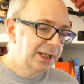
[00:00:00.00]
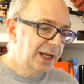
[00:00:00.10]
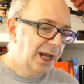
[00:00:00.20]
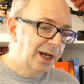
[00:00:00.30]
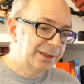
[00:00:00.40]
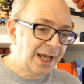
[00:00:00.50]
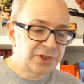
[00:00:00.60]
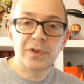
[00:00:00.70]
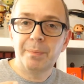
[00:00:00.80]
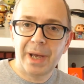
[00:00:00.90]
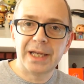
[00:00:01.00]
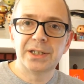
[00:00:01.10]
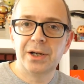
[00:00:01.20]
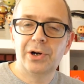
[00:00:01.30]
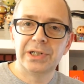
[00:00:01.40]
Uh, that's for the
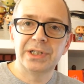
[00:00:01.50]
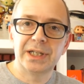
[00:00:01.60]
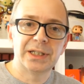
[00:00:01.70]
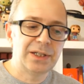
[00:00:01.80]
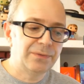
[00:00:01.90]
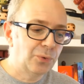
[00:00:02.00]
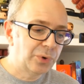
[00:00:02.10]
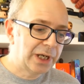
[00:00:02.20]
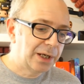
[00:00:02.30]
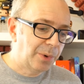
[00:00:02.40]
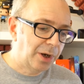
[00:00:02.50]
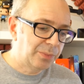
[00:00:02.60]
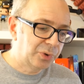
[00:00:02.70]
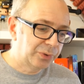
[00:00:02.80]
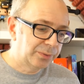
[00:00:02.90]
baseline sixty-four gigabyte
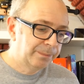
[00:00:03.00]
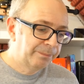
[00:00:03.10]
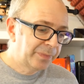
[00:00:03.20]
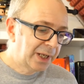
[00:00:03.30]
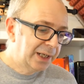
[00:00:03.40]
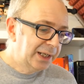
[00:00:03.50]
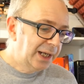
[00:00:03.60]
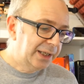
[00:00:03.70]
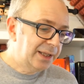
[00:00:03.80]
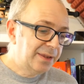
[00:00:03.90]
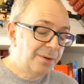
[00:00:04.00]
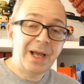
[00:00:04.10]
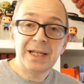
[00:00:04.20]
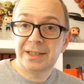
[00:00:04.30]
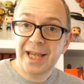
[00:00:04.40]
model. And then the
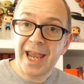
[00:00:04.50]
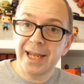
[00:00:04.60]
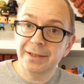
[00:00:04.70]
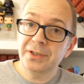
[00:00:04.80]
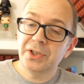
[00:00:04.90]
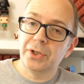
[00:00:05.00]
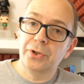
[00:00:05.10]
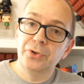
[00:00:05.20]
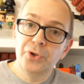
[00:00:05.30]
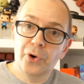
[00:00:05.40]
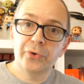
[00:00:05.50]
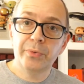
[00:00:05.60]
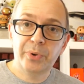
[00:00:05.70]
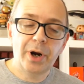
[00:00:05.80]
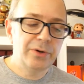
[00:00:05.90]
Mate ten, so the
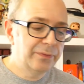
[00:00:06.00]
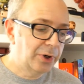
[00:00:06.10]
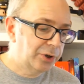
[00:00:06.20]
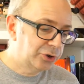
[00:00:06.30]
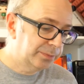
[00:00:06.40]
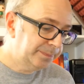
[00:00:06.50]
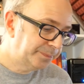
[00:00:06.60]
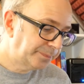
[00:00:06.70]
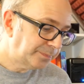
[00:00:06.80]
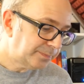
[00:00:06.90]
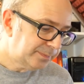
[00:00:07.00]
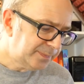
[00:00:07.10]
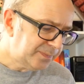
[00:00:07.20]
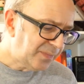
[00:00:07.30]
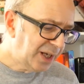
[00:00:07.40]
non-Pro version,
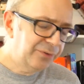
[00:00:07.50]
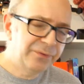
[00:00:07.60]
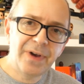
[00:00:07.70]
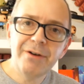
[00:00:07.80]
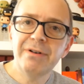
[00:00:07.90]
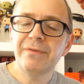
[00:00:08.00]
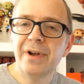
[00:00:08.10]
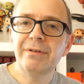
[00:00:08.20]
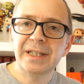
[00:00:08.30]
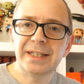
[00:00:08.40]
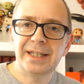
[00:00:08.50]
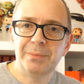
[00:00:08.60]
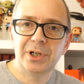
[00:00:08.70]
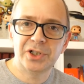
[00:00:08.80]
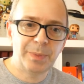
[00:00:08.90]
very, very
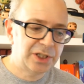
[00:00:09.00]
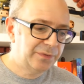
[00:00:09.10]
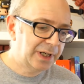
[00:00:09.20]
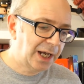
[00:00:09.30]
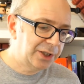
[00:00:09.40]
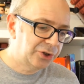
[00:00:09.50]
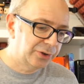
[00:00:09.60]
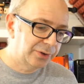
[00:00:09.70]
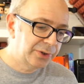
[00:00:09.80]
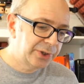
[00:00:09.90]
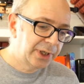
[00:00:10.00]
similar specifications,